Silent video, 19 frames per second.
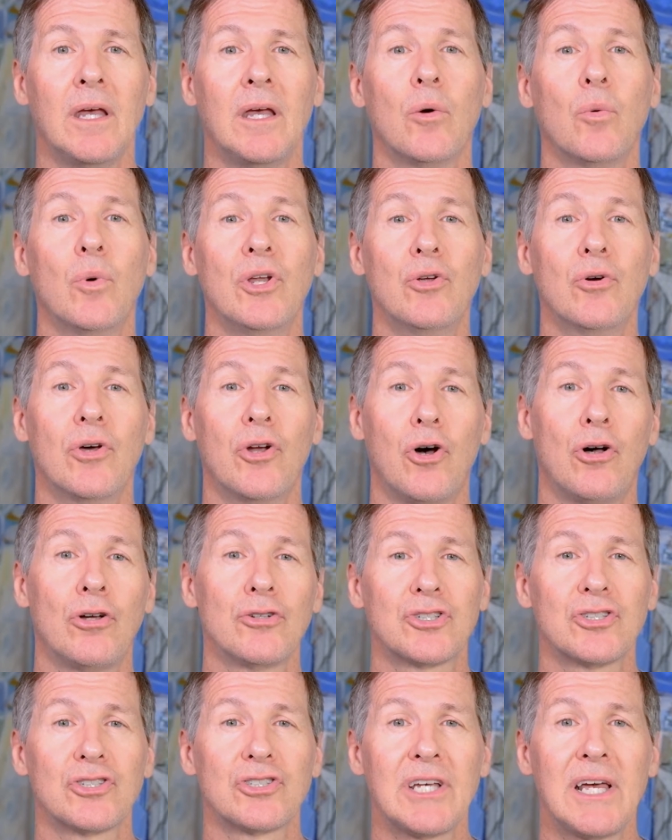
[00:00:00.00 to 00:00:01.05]
We do an
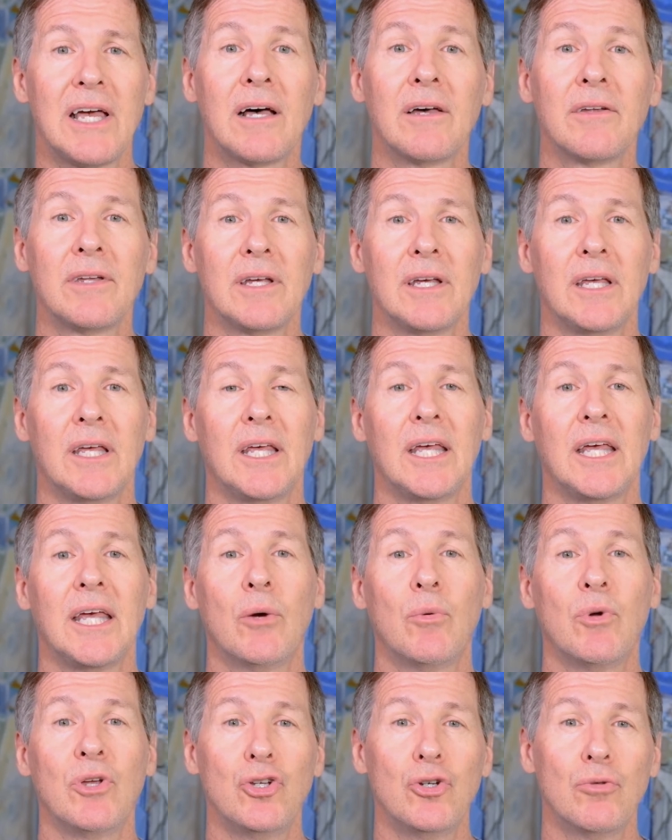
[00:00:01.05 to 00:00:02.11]
ultrasound and
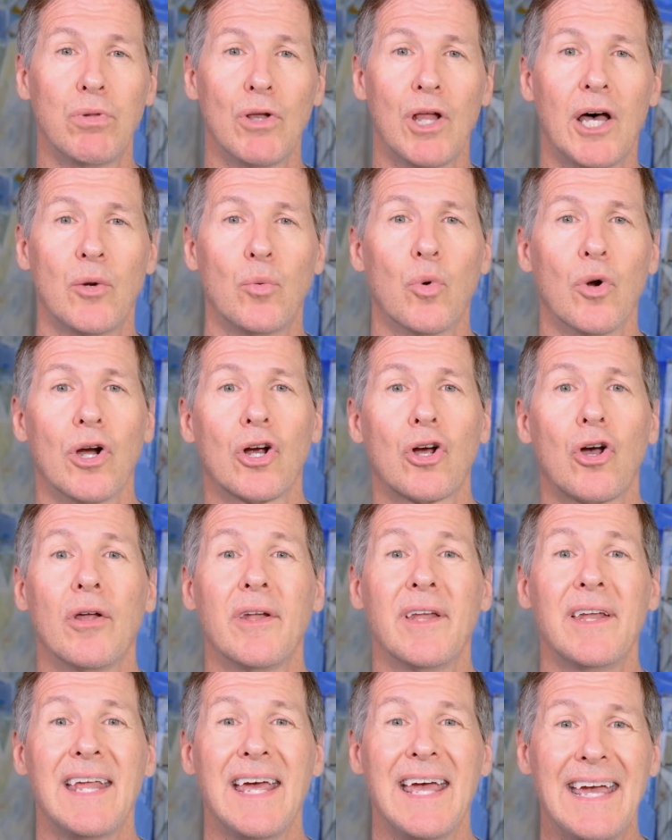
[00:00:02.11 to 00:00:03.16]
we do blood work called
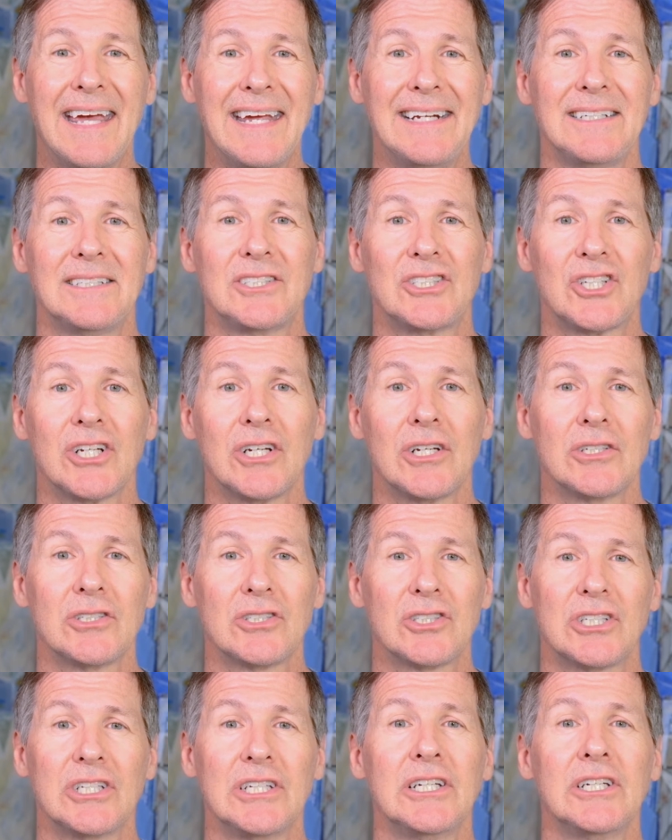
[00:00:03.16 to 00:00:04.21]
an
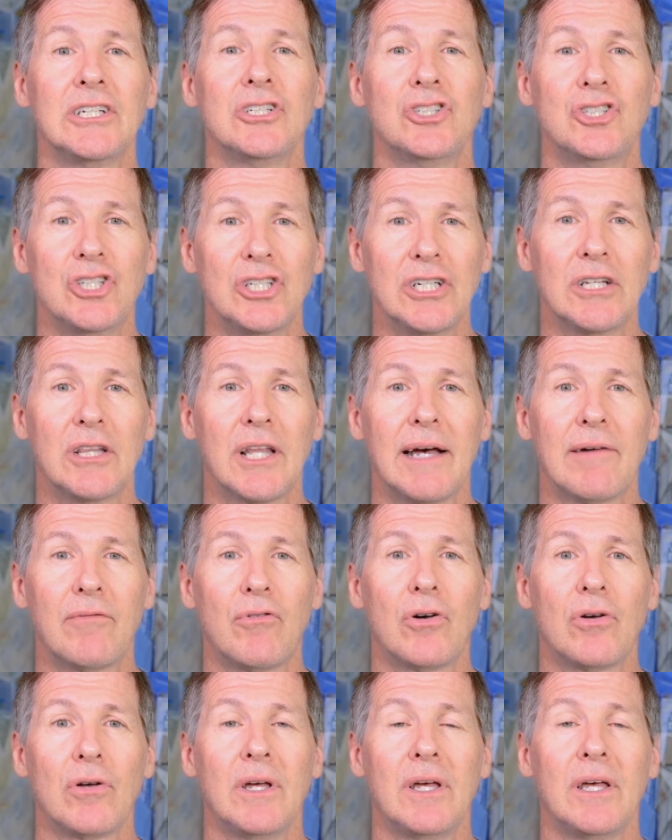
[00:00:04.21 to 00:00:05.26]
HCG
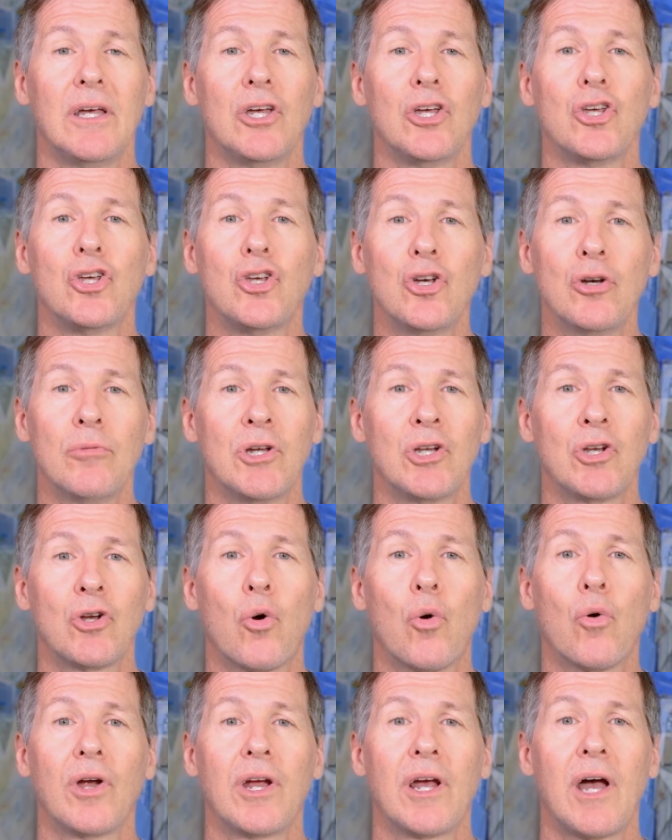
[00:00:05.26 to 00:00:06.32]
level. Human
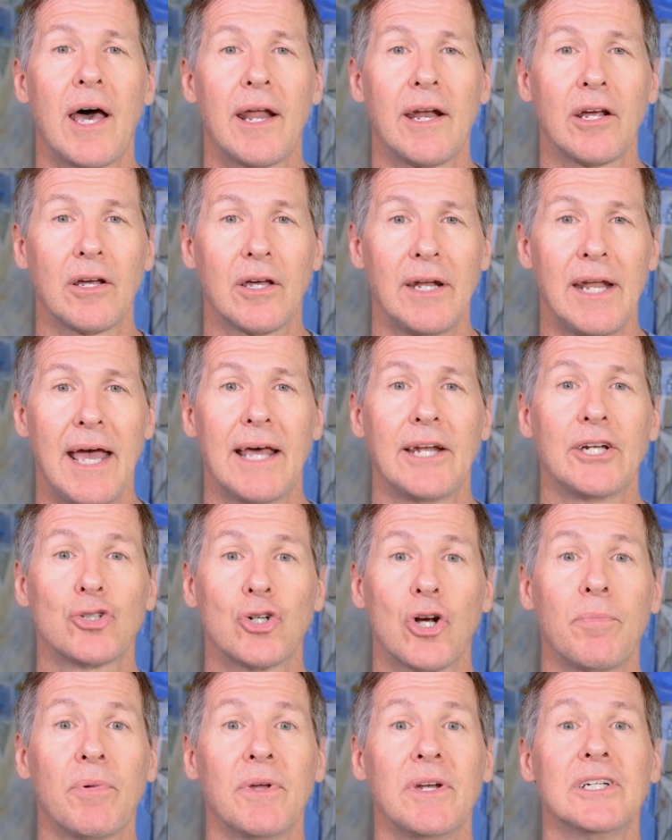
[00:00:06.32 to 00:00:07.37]
chorionic
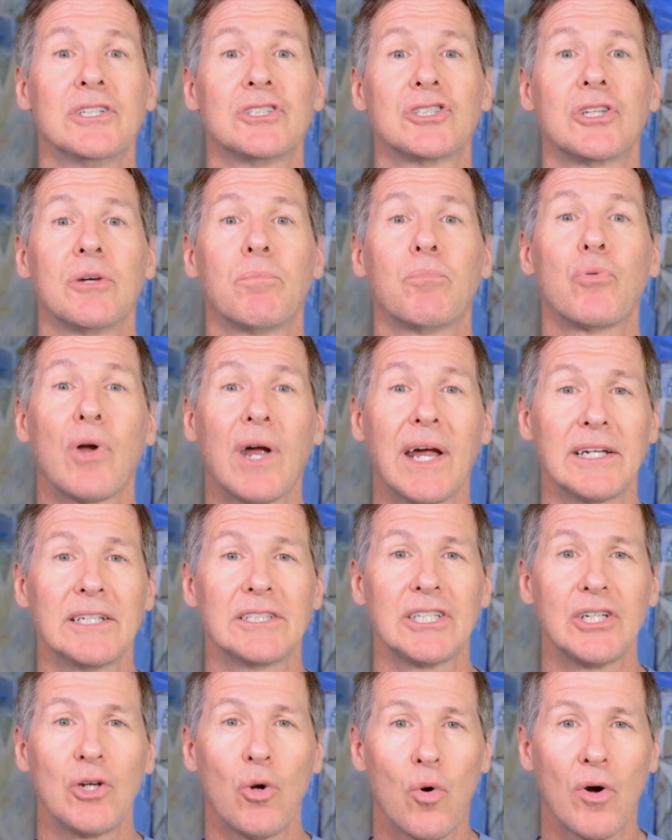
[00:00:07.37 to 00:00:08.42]
gonadotropin. It's the
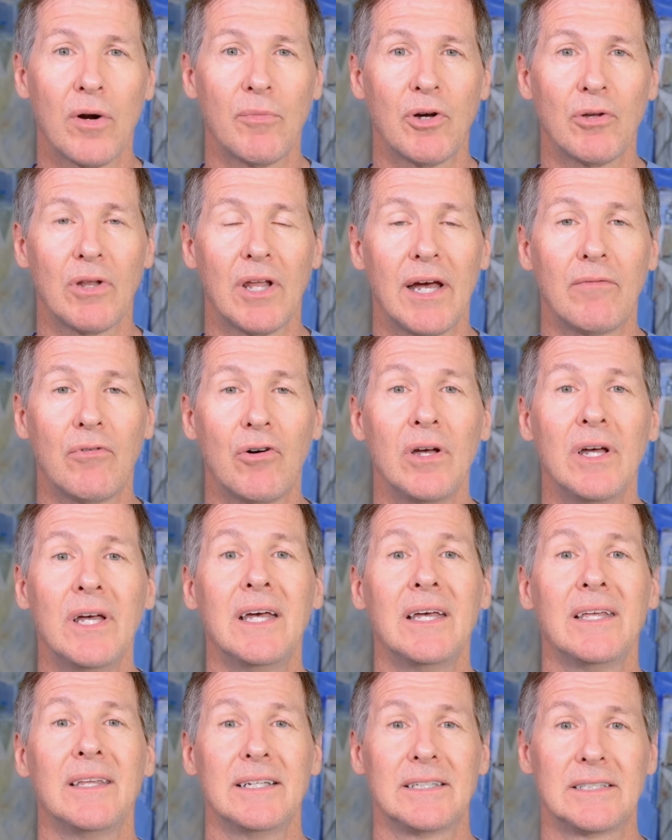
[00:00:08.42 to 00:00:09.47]
pregnancy hormone level
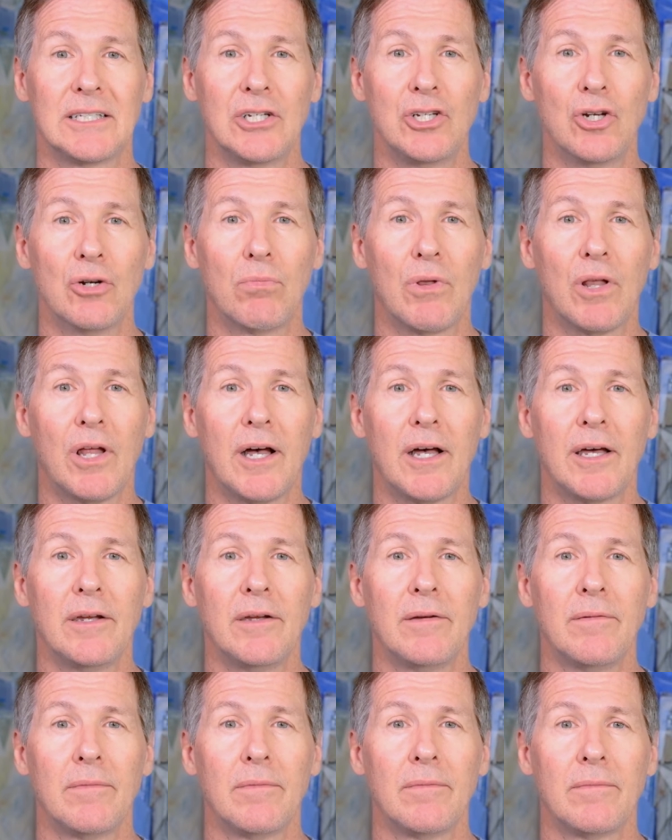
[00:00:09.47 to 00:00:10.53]
that's in your blood.
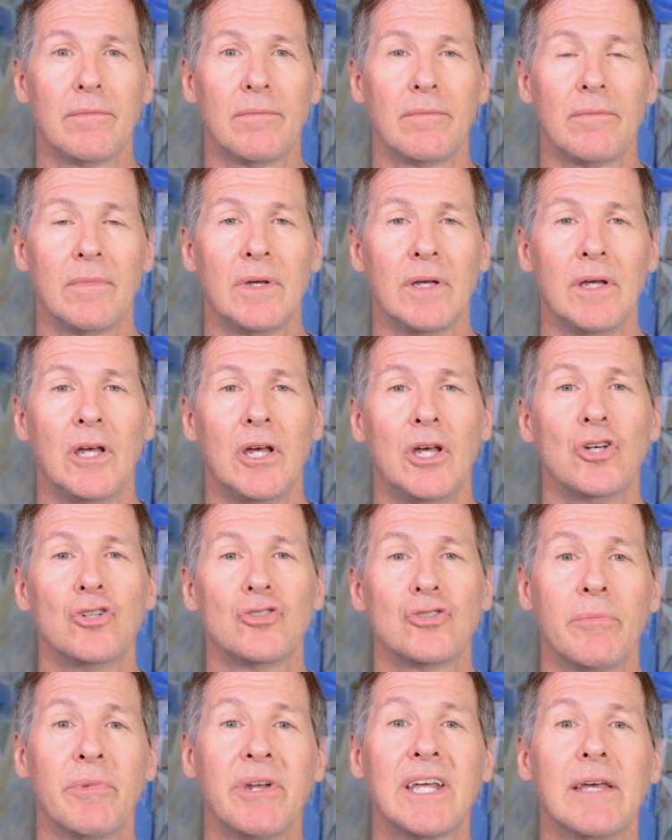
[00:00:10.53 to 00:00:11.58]
So
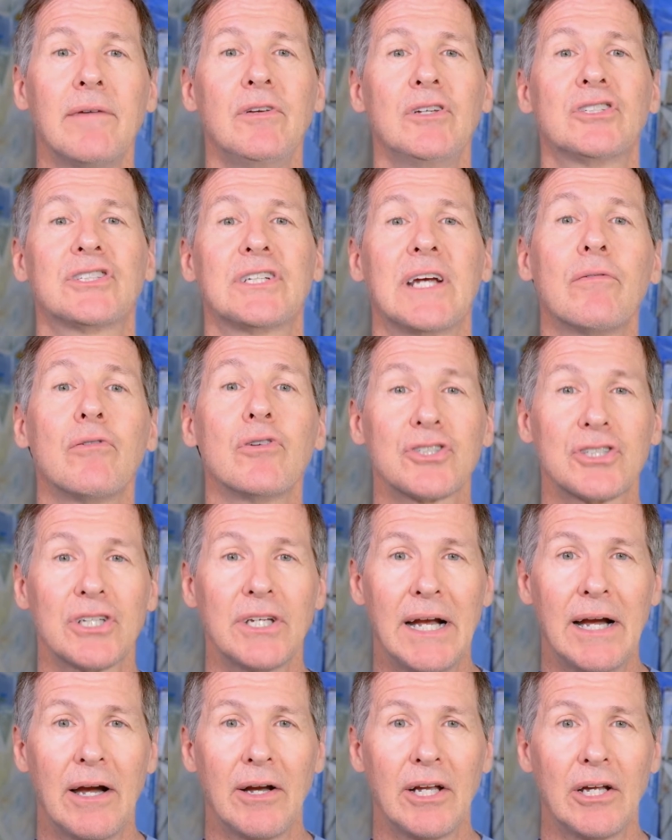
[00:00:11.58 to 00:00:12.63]
I'm going to give you several
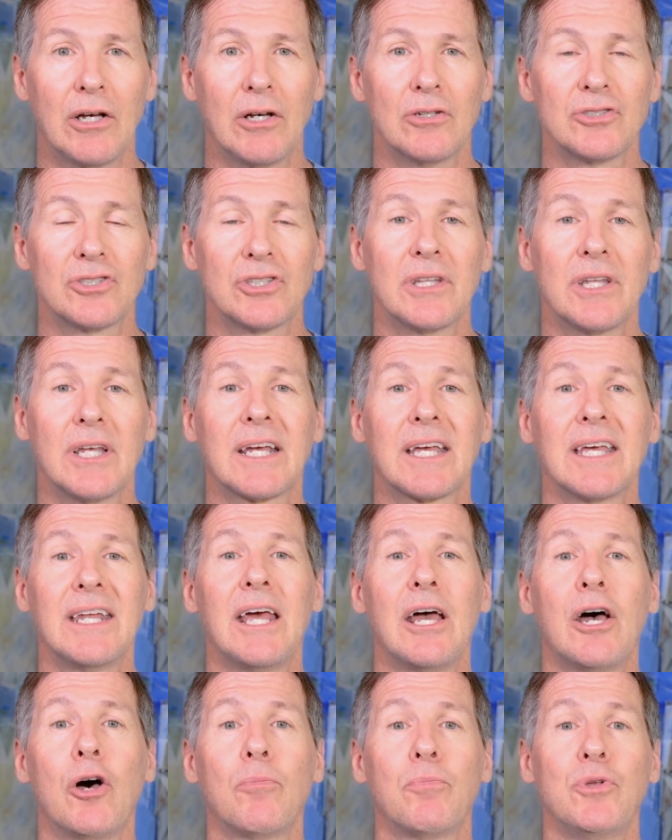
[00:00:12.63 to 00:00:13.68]
scenarios that can help